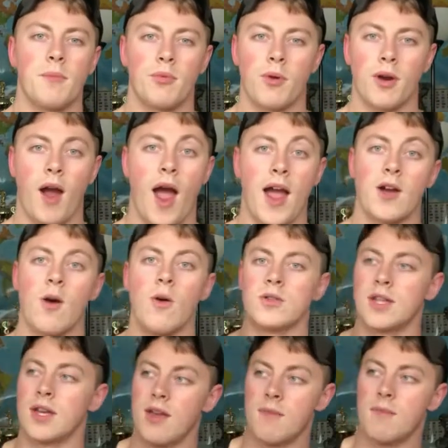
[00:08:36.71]
up where I go
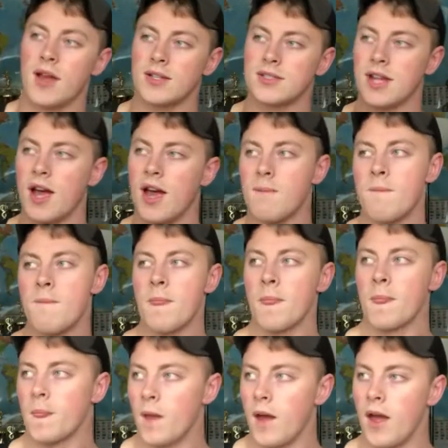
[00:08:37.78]
to him next time,
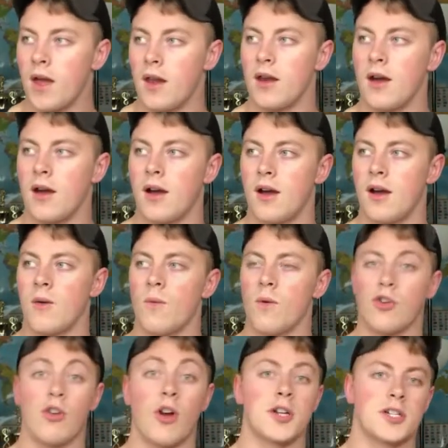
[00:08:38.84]
and uh,
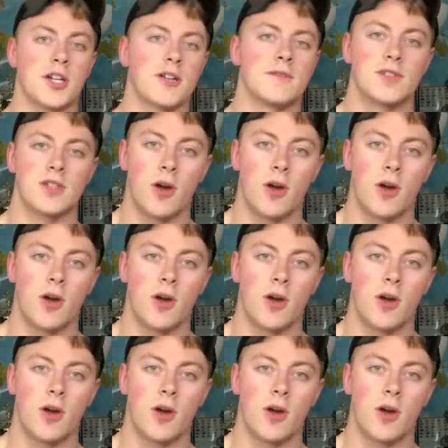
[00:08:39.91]
we'll crush it.